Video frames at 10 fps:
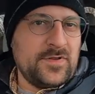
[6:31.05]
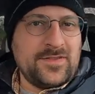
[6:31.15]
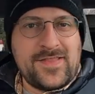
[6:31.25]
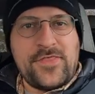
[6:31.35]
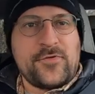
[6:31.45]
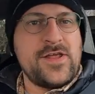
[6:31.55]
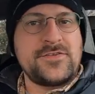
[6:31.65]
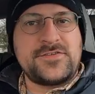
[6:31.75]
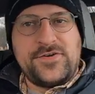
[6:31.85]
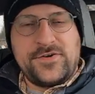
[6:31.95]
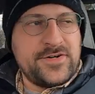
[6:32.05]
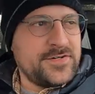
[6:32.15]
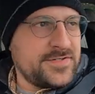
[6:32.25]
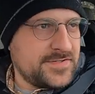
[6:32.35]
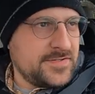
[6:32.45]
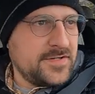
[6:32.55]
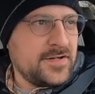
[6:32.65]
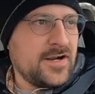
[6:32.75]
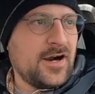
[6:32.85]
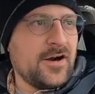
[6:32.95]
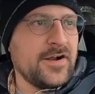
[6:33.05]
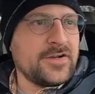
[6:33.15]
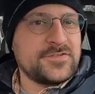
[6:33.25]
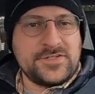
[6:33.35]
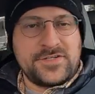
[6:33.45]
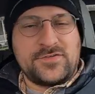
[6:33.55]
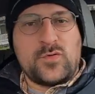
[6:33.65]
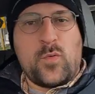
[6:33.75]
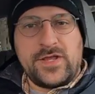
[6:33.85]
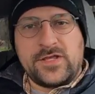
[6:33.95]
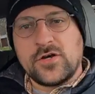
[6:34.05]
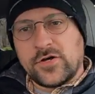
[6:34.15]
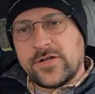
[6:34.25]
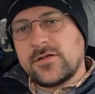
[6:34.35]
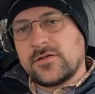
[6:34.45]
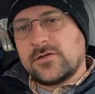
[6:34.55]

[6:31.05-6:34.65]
leatherette interiors are actually quite good.